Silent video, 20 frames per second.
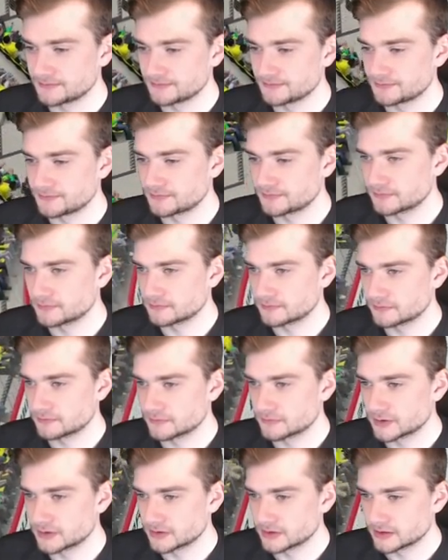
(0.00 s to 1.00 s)

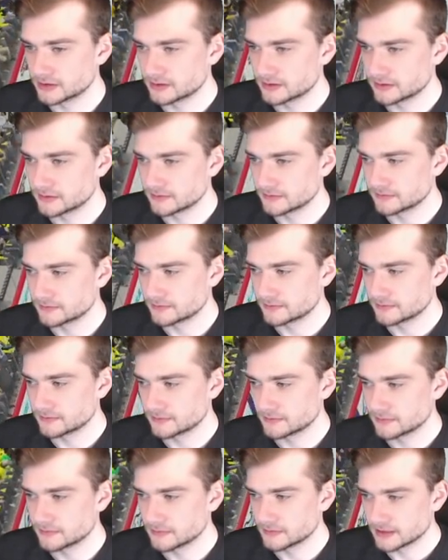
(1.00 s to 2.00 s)

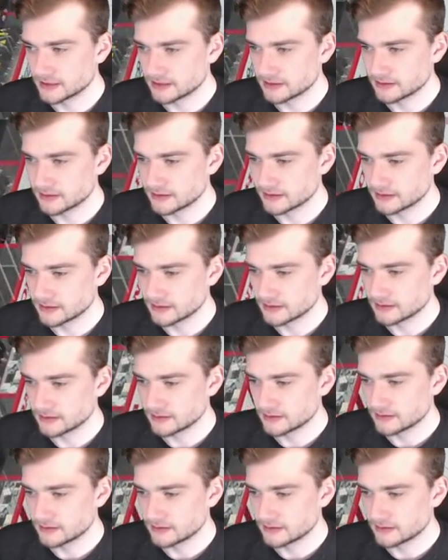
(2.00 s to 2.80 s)
(silence)